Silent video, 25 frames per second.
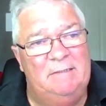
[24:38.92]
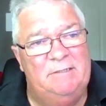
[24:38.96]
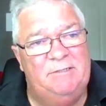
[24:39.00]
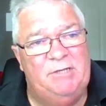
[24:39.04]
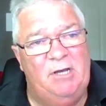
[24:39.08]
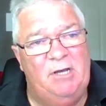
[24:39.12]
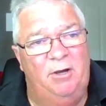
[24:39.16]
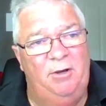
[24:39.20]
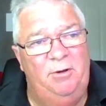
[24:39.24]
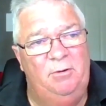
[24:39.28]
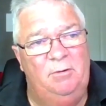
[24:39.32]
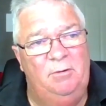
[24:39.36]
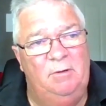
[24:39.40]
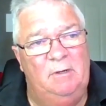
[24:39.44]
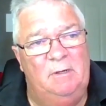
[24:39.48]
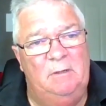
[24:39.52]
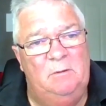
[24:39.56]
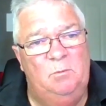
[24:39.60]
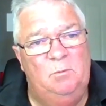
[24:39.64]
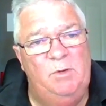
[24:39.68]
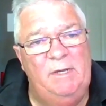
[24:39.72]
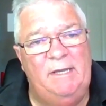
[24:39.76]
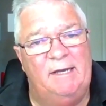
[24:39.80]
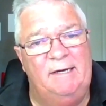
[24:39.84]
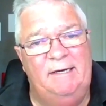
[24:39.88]
So
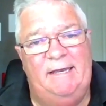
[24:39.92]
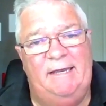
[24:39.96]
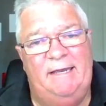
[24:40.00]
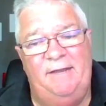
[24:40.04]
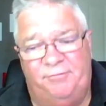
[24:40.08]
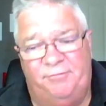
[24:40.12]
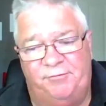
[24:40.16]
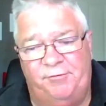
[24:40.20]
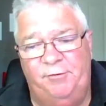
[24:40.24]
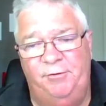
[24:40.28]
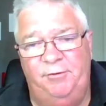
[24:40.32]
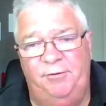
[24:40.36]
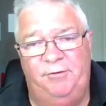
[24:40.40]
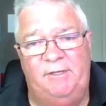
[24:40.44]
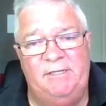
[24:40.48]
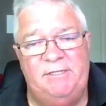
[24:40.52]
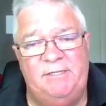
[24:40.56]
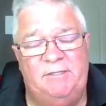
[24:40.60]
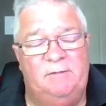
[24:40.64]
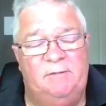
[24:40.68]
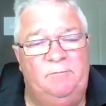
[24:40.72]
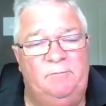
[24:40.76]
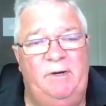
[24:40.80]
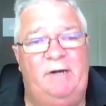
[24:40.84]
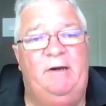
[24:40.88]
we're going to get through
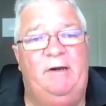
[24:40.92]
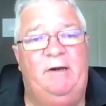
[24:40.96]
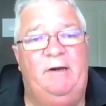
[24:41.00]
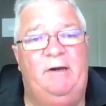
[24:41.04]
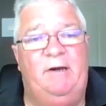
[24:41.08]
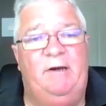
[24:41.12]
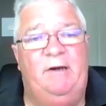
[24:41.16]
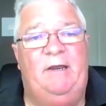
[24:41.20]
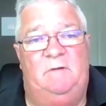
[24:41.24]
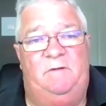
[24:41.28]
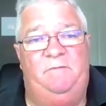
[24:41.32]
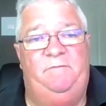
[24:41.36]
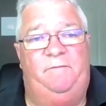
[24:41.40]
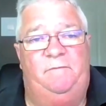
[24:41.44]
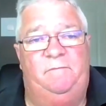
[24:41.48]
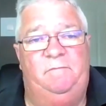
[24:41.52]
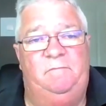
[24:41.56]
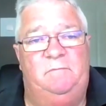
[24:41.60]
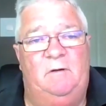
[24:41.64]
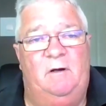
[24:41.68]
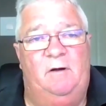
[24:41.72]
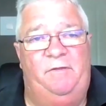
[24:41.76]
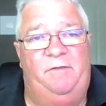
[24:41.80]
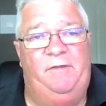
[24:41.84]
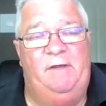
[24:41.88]
this, and we're
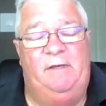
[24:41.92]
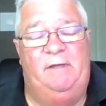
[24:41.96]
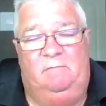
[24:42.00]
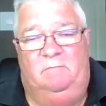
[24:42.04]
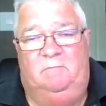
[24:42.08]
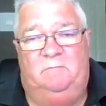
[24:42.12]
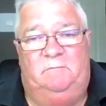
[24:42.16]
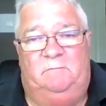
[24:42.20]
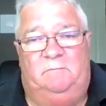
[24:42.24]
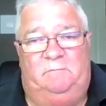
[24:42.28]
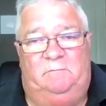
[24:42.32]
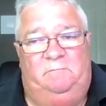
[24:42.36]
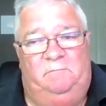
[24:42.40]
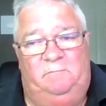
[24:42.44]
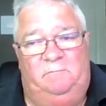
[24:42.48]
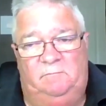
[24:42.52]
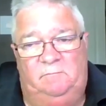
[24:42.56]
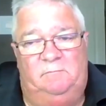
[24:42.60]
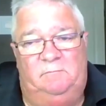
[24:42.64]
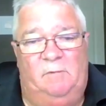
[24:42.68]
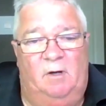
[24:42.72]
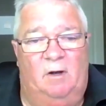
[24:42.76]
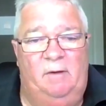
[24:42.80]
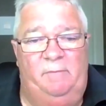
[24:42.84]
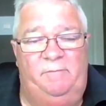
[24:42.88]
I think
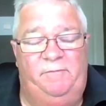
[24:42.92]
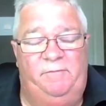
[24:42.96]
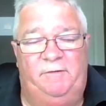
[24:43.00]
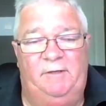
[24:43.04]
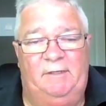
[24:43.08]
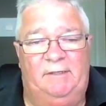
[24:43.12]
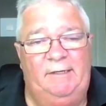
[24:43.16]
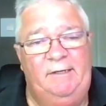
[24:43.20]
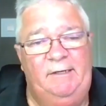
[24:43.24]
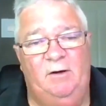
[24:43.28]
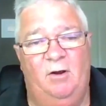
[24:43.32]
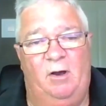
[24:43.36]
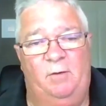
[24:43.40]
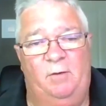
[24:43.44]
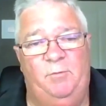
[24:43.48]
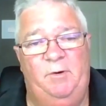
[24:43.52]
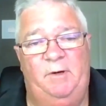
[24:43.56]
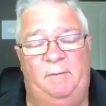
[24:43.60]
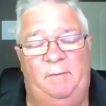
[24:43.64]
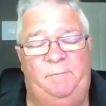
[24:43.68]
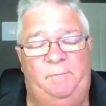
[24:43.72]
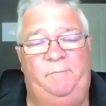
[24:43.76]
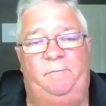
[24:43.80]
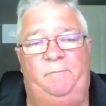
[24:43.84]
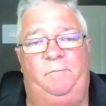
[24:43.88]
I'm feeling like
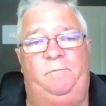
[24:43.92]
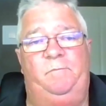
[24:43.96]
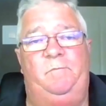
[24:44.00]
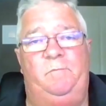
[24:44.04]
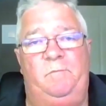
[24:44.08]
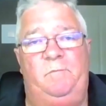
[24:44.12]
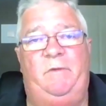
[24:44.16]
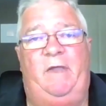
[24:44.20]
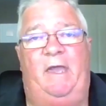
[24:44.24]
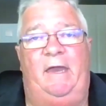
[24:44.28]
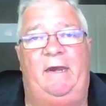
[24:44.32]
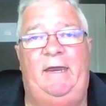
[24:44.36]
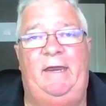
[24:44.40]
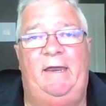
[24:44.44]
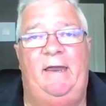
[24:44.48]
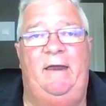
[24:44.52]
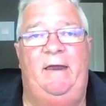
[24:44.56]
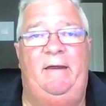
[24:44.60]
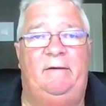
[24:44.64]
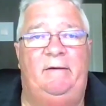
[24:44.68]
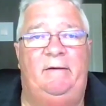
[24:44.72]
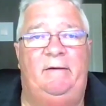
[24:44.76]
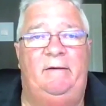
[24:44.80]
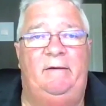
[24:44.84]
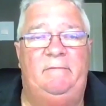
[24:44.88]
we're getting
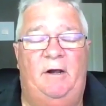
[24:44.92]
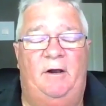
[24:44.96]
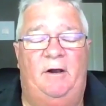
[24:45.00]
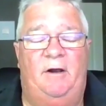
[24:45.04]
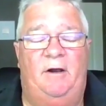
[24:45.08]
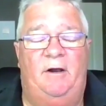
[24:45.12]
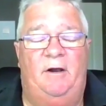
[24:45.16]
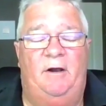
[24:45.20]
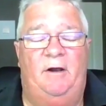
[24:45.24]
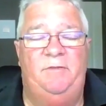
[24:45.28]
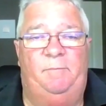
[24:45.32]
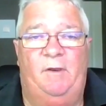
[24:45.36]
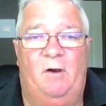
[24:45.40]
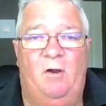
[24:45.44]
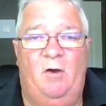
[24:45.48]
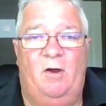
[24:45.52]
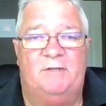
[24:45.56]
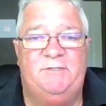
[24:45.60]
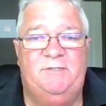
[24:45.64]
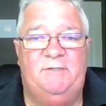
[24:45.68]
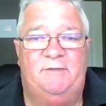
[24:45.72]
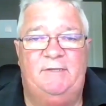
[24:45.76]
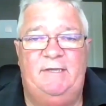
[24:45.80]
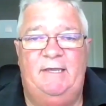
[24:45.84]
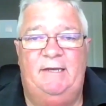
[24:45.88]
out. You know, the, the
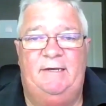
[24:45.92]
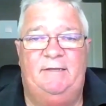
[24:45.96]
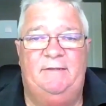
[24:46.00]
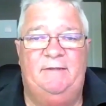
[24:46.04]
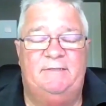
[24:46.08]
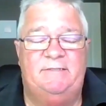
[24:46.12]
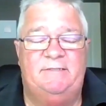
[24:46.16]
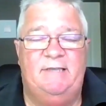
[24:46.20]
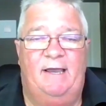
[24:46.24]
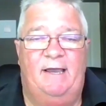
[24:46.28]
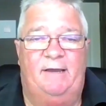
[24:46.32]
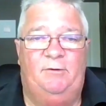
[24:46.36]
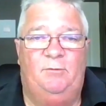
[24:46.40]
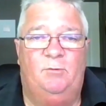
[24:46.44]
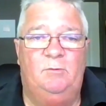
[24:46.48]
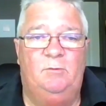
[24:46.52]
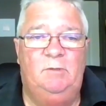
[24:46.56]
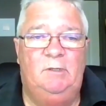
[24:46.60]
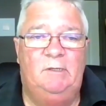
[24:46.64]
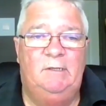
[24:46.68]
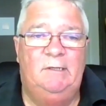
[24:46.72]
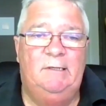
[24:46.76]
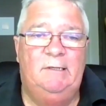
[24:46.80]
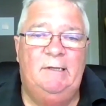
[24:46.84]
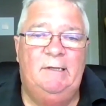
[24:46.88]
lights at the end of the
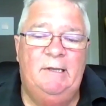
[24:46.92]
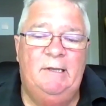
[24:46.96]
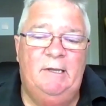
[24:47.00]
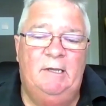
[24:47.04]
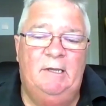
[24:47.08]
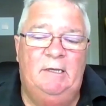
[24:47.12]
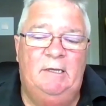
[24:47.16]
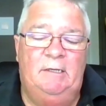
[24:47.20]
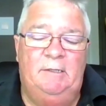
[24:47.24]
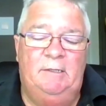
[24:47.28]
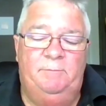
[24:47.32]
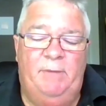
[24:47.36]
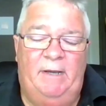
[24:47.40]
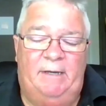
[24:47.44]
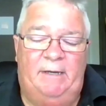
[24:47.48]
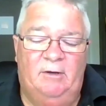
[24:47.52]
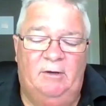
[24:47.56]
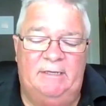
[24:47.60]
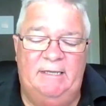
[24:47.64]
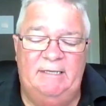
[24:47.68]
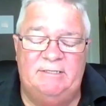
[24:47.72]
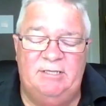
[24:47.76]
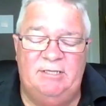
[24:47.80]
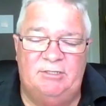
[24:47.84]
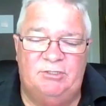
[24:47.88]
tunnel.
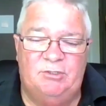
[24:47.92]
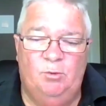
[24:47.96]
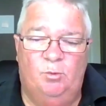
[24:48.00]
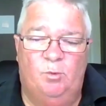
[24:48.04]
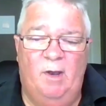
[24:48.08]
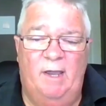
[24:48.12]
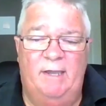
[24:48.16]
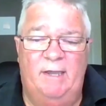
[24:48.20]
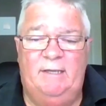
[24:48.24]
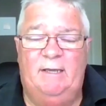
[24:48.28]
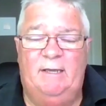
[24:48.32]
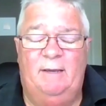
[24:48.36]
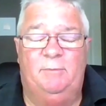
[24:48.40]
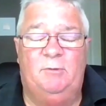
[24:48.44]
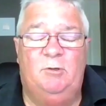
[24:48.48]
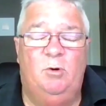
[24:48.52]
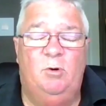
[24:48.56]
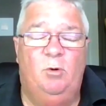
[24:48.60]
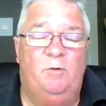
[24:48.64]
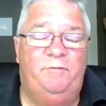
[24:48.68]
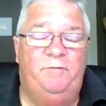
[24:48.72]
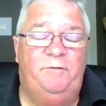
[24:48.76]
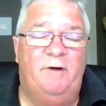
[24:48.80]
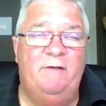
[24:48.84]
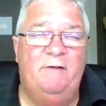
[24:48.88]
But I guess it's a wake up
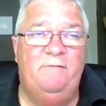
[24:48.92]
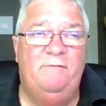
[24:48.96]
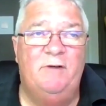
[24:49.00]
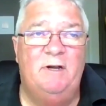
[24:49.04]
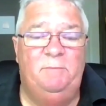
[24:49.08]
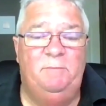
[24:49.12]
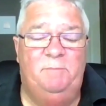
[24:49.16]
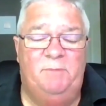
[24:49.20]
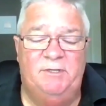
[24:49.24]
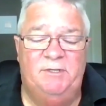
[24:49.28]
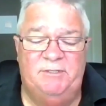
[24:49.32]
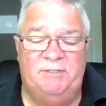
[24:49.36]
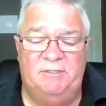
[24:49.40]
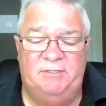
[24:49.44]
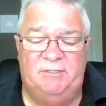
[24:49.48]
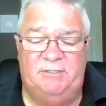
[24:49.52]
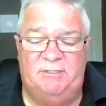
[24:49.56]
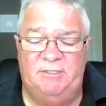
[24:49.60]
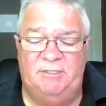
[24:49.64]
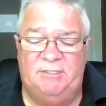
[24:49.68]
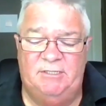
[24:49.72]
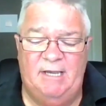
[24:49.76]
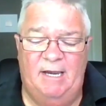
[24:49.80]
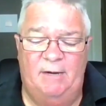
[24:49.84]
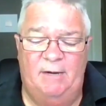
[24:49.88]
call for every
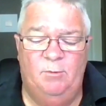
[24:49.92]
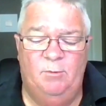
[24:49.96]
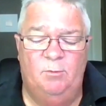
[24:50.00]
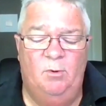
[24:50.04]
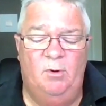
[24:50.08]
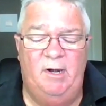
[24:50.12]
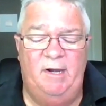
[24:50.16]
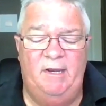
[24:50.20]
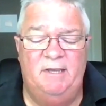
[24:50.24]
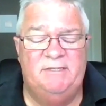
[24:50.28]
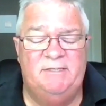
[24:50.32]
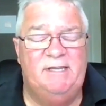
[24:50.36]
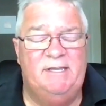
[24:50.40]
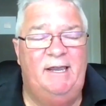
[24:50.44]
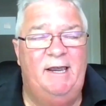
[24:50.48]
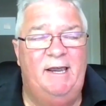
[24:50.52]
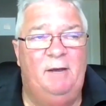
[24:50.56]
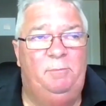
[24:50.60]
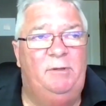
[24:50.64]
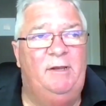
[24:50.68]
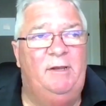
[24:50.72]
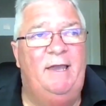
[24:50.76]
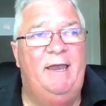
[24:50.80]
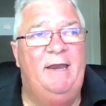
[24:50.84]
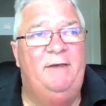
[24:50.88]
business to say, well, what is
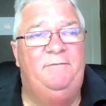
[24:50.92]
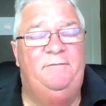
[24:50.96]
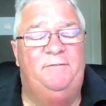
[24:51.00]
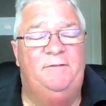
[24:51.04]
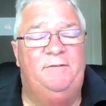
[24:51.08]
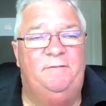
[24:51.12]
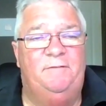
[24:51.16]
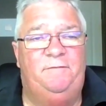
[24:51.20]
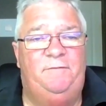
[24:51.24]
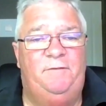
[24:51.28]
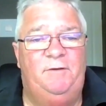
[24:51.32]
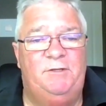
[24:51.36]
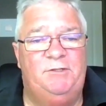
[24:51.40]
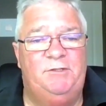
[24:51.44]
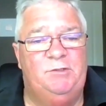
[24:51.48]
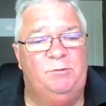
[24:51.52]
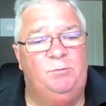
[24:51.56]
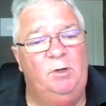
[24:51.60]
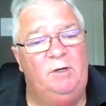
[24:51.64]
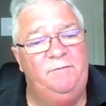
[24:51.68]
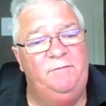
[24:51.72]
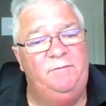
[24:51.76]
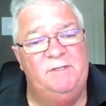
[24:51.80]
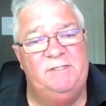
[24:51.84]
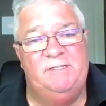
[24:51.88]
our plan for the
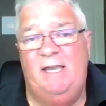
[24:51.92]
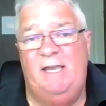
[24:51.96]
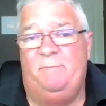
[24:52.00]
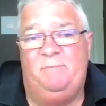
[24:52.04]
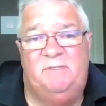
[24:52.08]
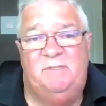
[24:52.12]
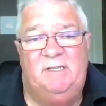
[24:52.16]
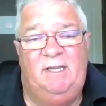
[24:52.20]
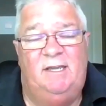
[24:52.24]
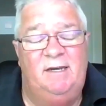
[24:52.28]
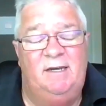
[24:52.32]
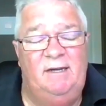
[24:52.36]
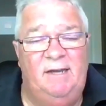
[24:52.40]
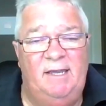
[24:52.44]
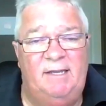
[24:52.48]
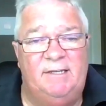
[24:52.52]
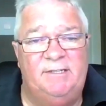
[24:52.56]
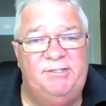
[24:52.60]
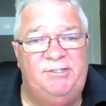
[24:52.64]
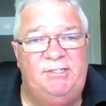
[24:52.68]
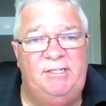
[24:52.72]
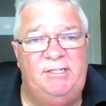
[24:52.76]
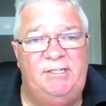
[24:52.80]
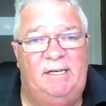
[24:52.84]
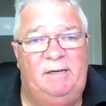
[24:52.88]
future? What if this happens again
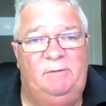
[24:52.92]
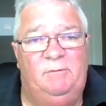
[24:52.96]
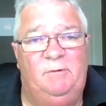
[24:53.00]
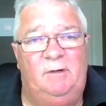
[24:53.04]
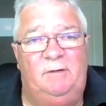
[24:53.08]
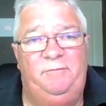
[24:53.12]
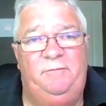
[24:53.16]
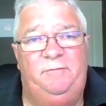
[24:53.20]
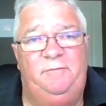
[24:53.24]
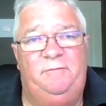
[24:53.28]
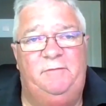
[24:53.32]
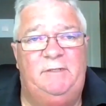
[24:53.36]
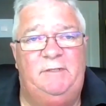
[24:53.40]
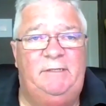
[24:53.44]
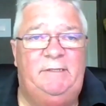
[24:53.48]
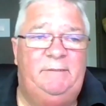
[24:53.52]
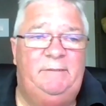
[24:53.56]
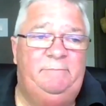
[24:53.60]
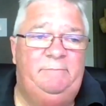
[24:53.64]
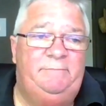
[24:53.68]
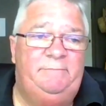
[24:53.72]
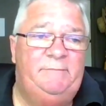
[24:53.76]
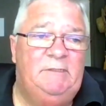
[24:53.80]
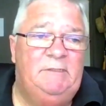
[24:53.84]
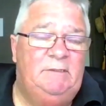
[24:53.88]
next year? What if
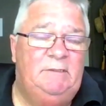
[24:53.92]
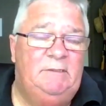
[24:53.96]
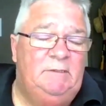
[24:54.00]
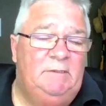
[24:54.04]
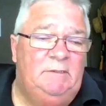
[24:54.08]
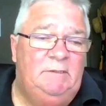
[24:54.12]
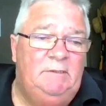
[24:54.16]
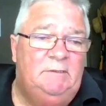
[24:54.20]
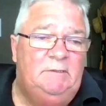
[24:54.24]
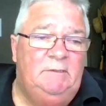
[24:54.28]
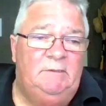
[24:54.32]
um, you